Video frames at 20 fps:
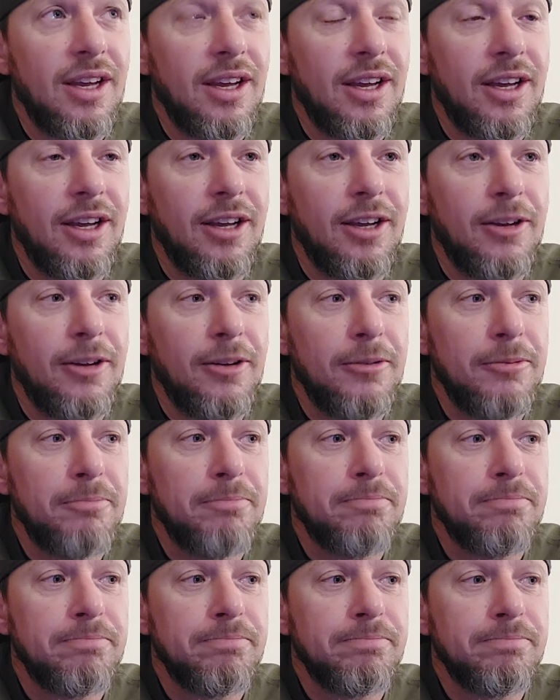
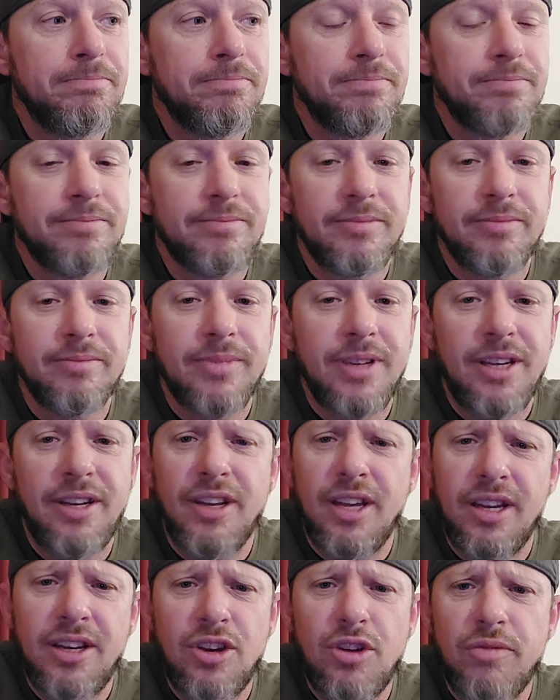Um,
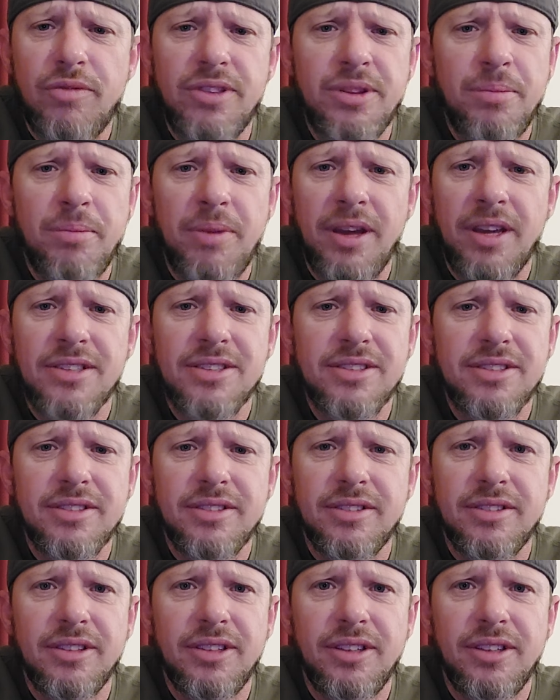and hope for the best.